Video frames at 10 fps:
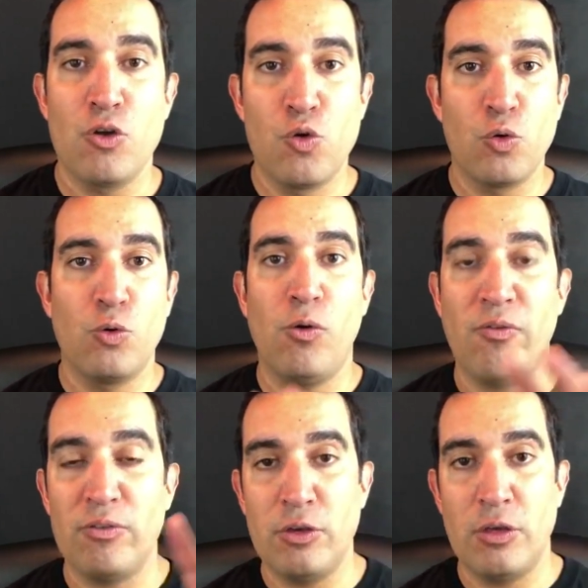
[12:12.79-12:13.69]
Google
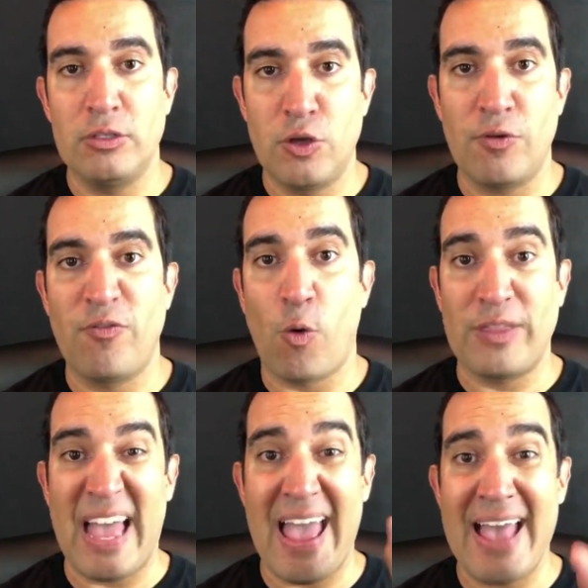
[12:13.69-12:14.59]
is good for
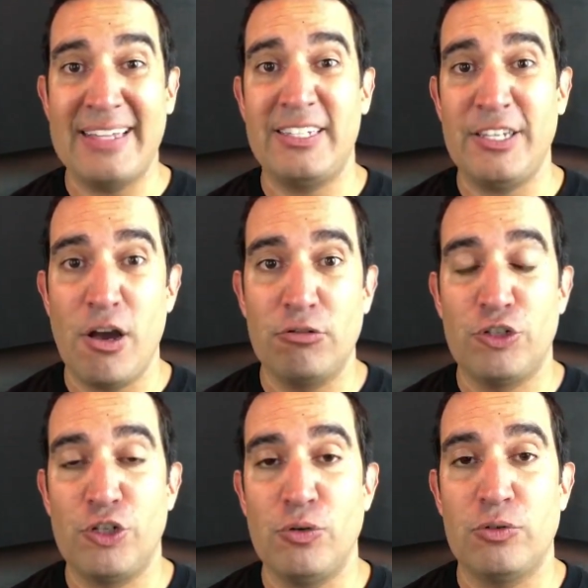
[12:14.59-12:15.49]
that SEO
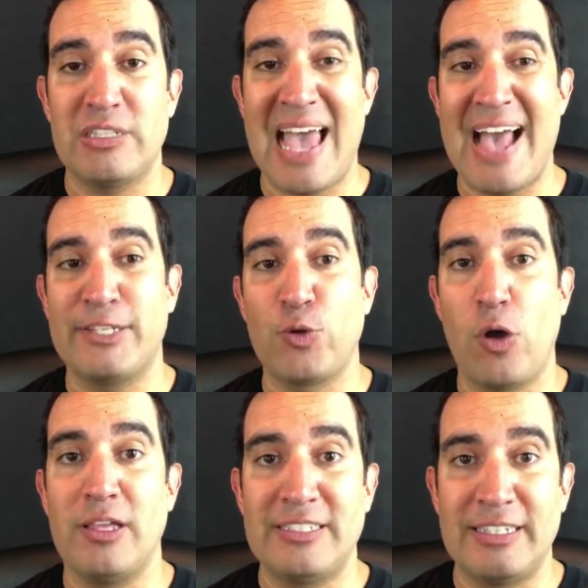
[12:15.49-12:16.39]
juice as well
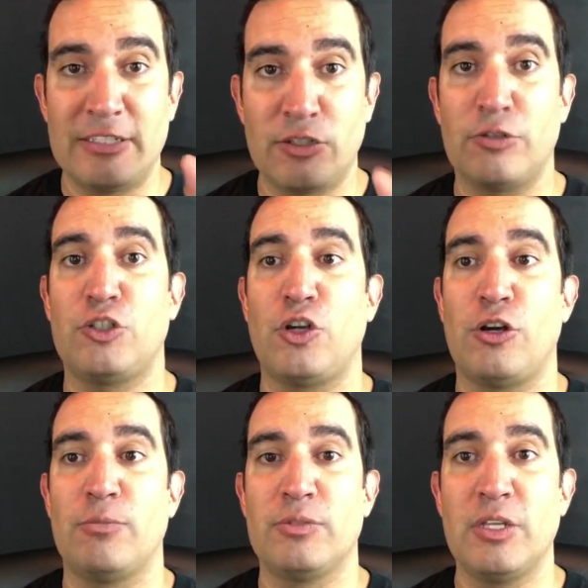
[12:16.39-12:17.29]
as the search
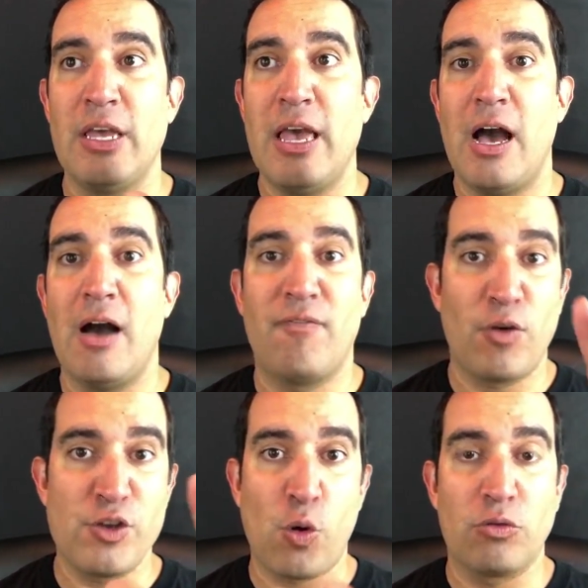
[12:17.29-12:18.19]
terms for
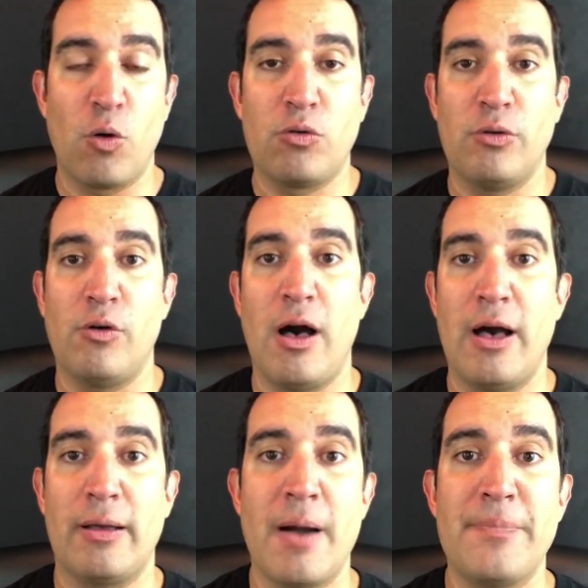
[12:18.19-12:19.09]
your local
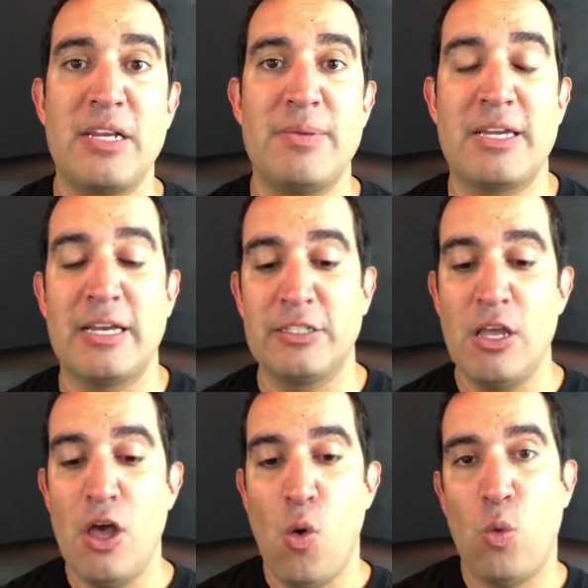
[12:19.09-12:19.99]
company, because
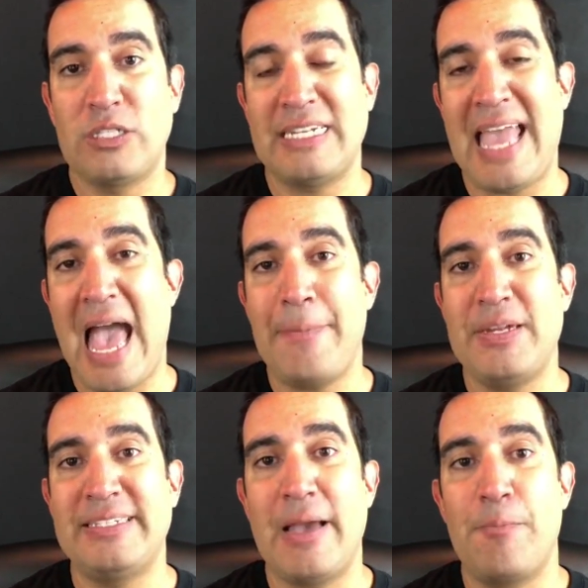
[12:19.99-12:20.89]
what's going to happen
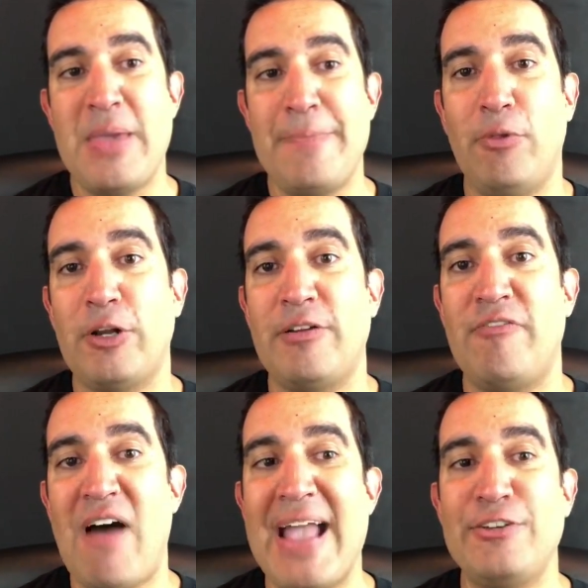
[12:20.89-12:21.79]
is that people are going to
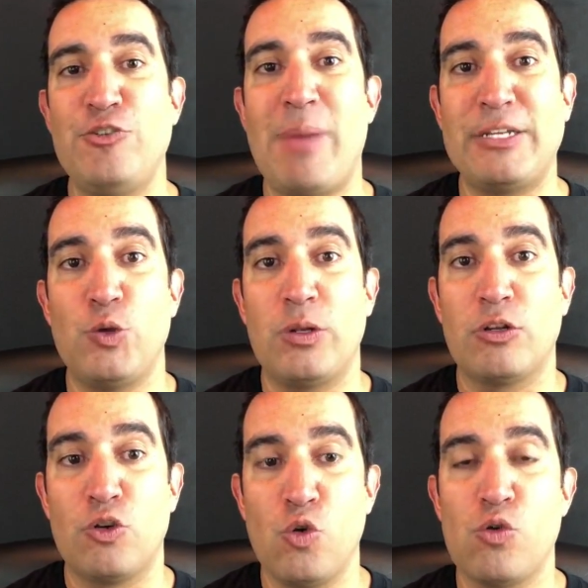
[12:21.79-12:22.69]
find you by
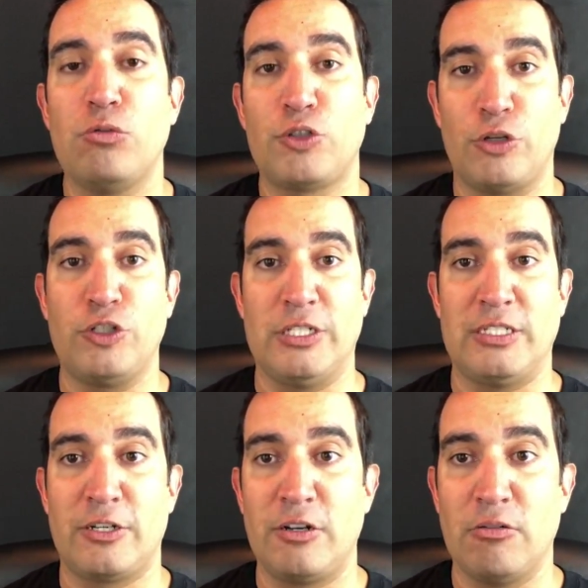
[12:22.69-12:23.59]
doing Google
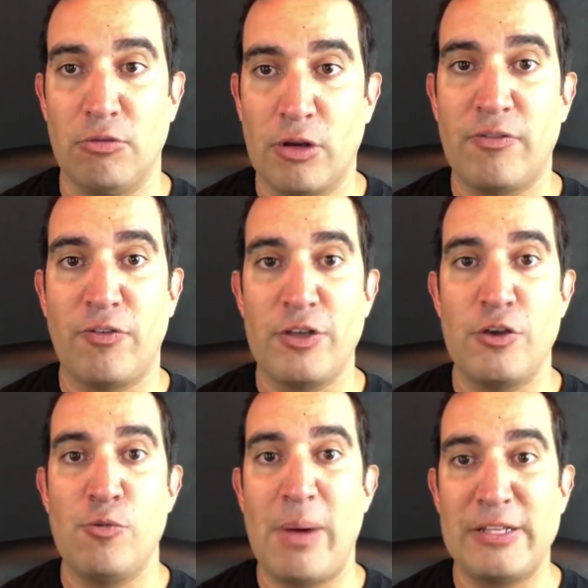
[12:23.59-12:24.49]
searches. They're going to look for
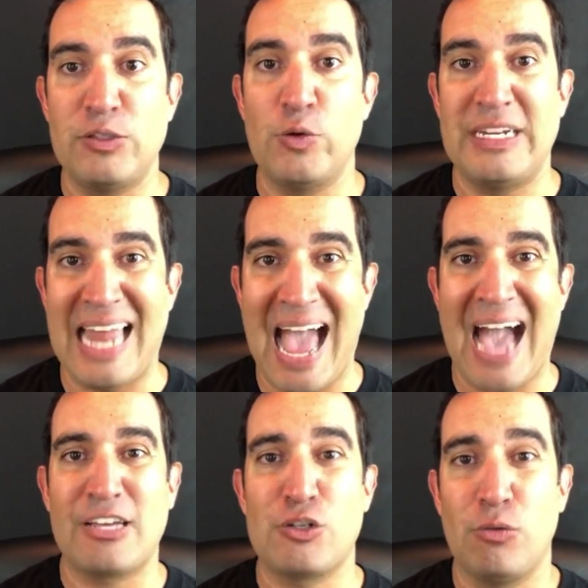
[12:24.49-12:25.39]
you by doing an
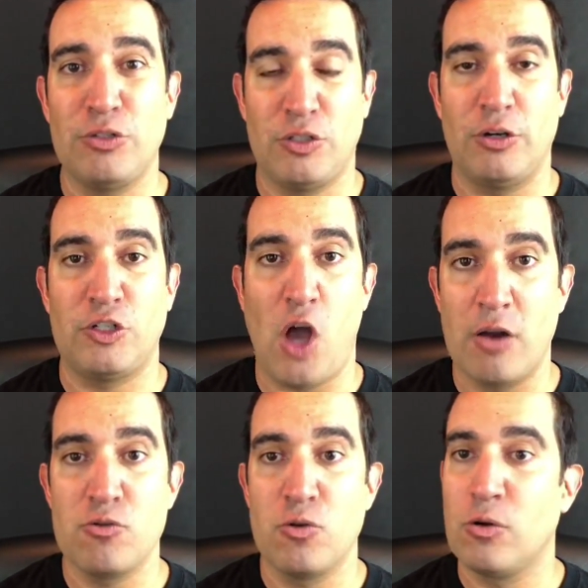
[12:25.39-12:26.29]
actual search
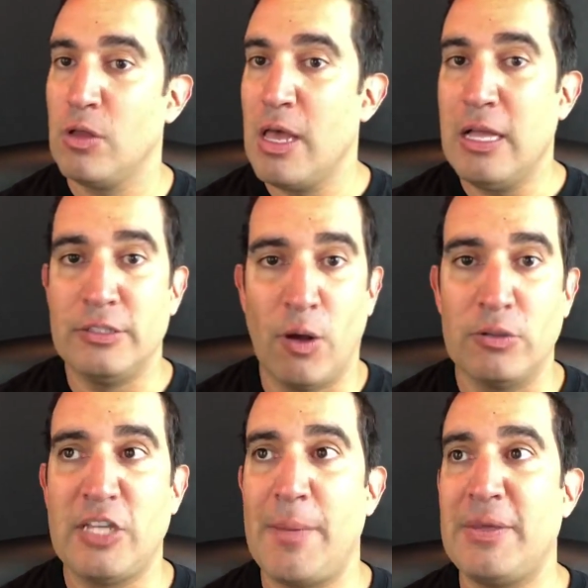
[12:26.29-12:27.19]
on Google.
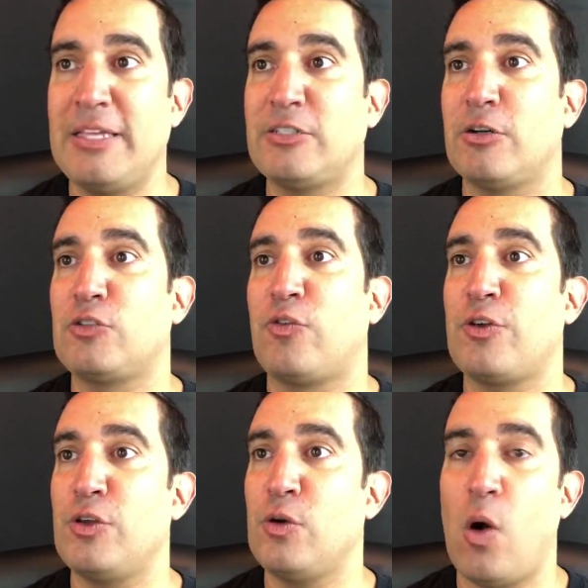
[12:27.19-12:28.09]
Don't tell me they search
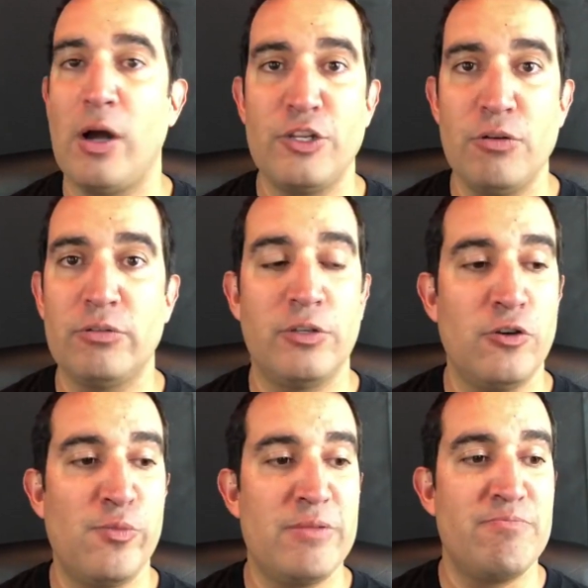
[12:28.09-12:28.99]
for you on
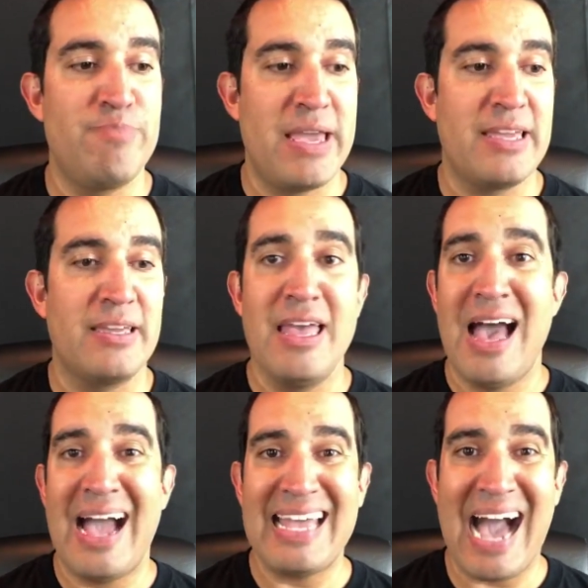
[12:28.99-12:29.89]
YouTube and Bing.
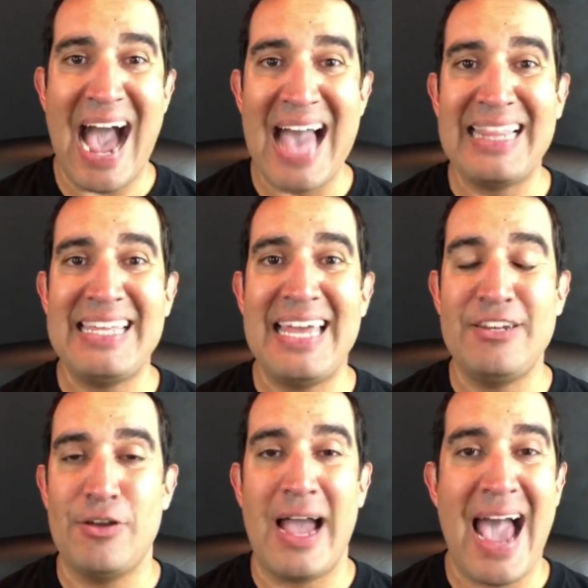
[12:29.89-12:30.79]
I highly
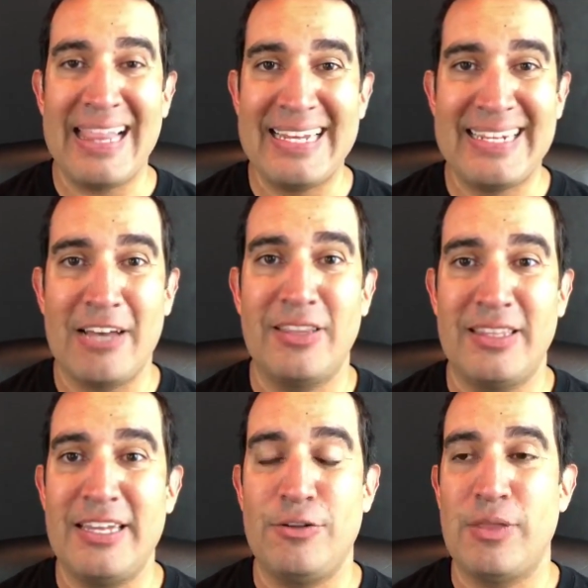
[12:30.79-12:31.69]
doubt
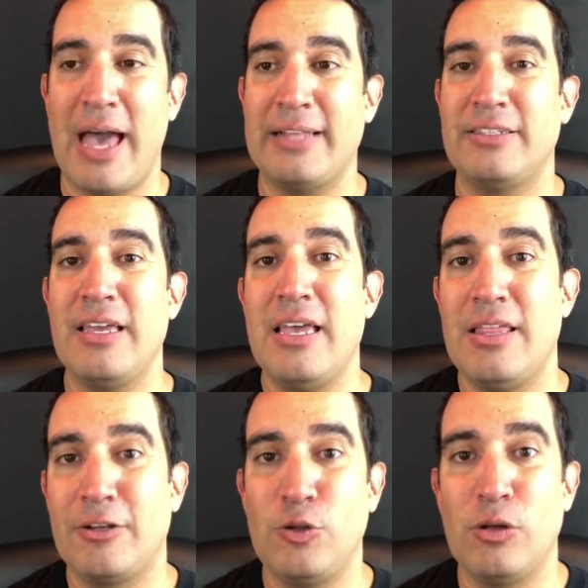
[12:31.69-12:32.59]
that they do that.
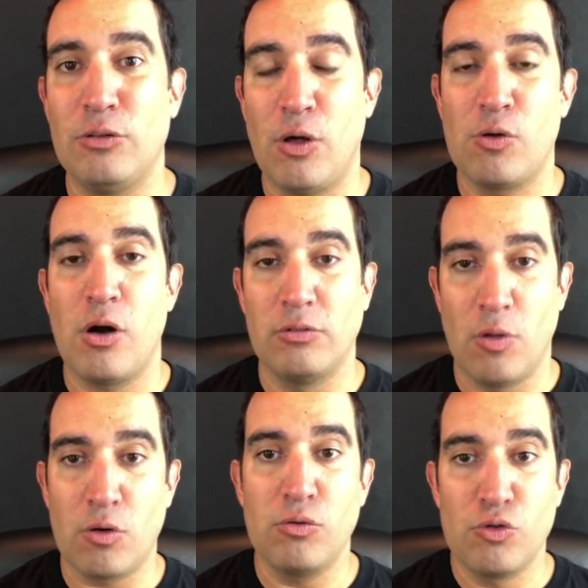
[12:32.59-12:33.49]
You're going to do a
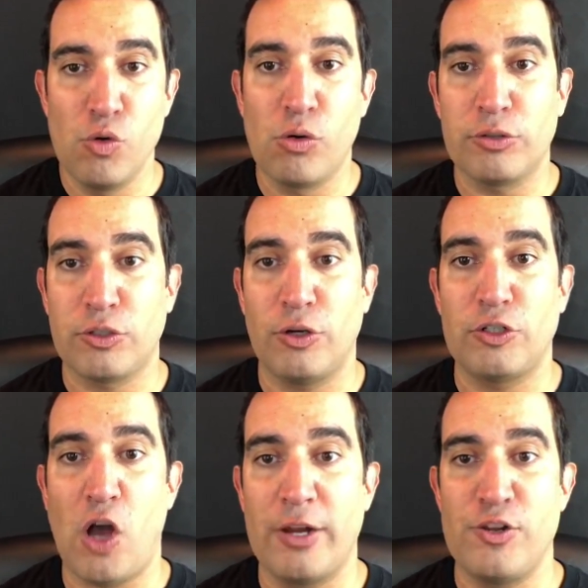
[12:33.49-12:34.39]
local Google
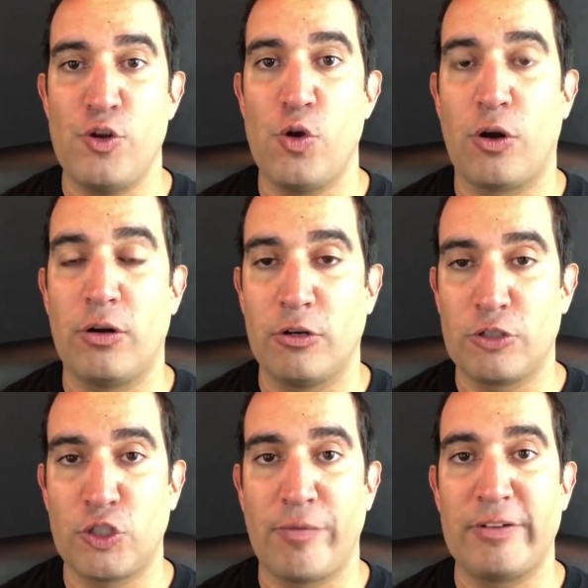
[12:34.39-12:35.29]
search on
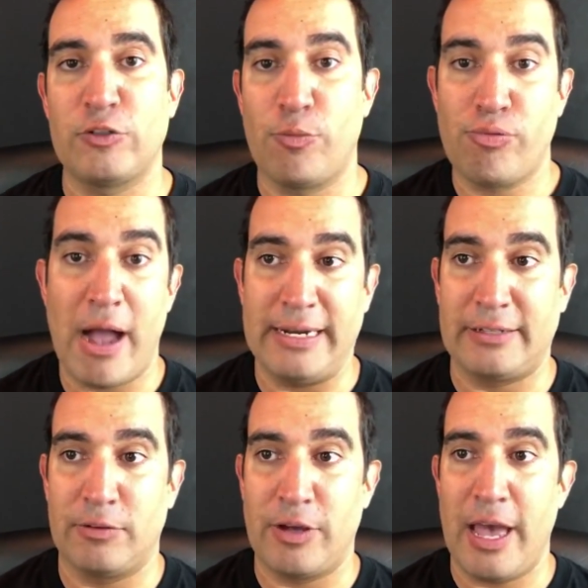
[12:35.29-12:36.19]
your service or
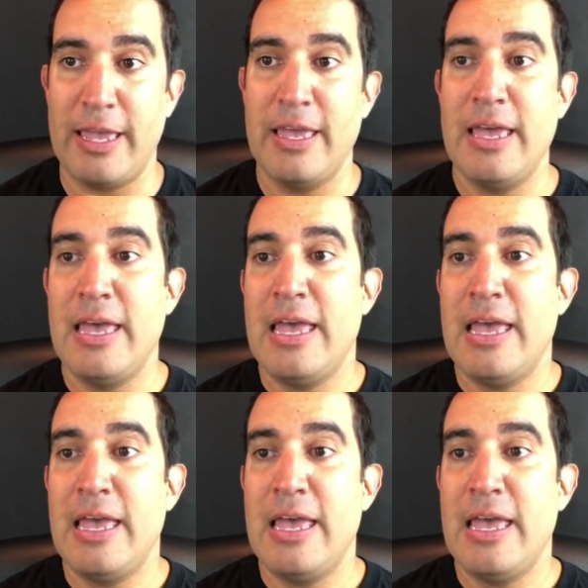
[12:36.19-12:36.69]
product, okay?